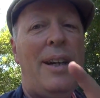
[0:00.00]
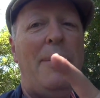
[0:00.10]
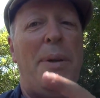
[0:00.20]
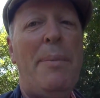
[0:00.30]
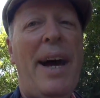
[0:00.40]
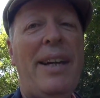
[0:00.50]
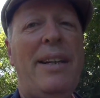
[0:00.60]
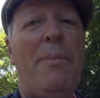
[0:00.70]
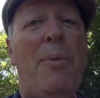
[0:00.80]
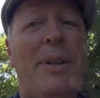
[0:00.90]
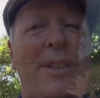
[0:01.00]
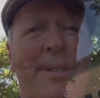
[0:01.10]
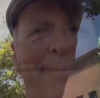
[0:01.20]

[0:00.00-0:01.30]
I'll be back in a moment.